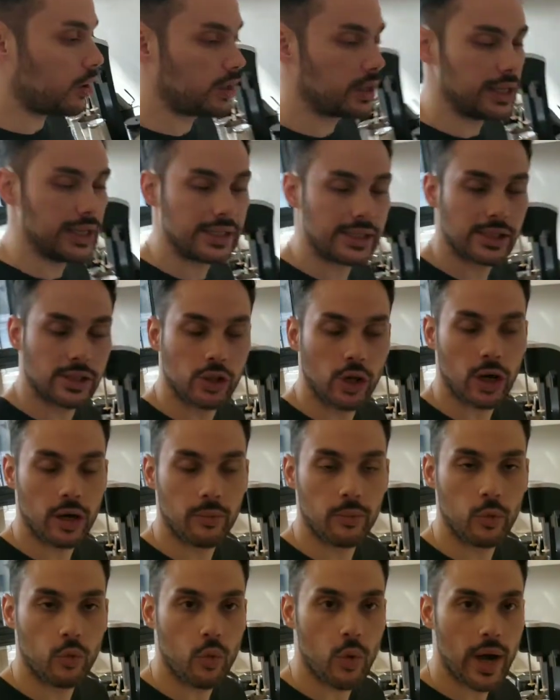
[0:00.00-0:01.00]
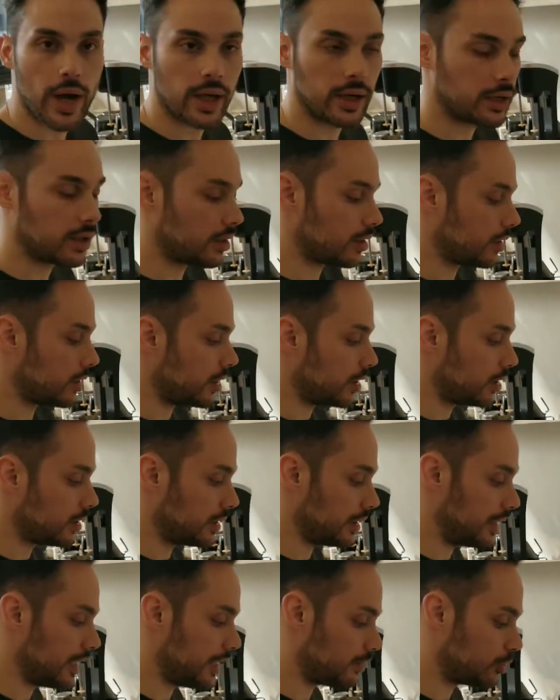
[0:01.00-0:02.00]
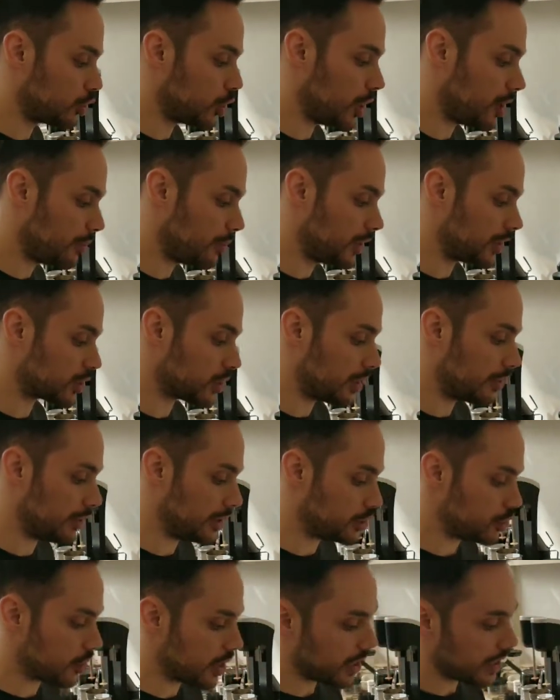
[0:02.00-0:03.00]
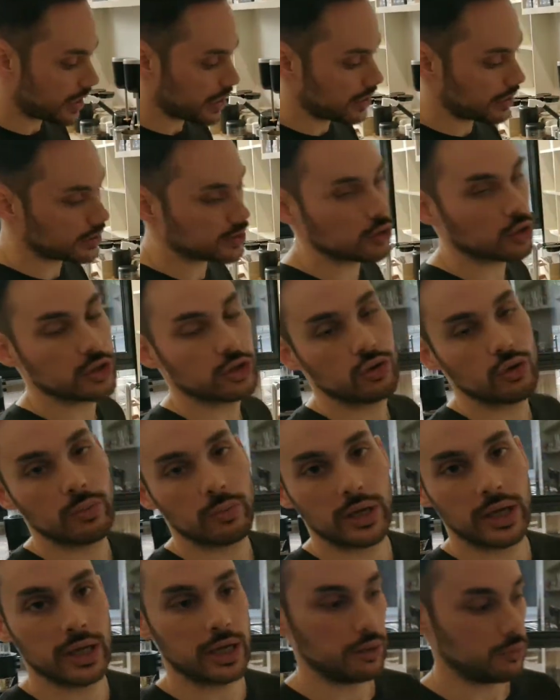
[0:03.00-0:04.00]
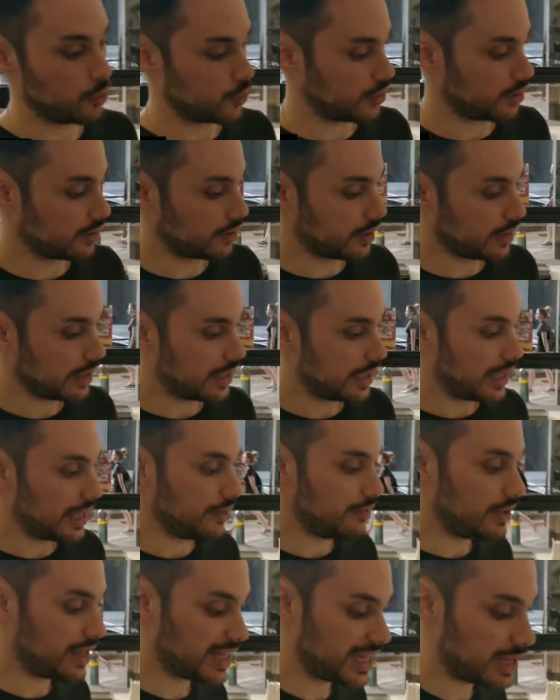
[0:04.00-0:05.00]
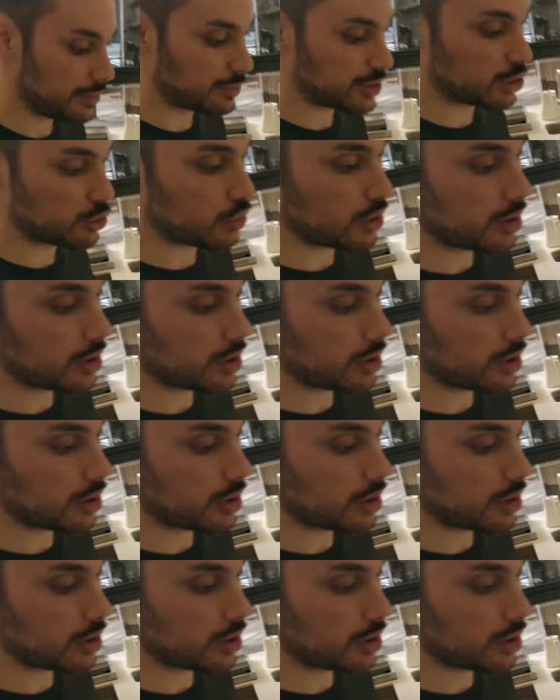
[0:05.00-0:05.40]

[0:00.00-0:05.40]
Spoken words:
only stop when the top is going to be dry and it's not dripping anymore. If it keeps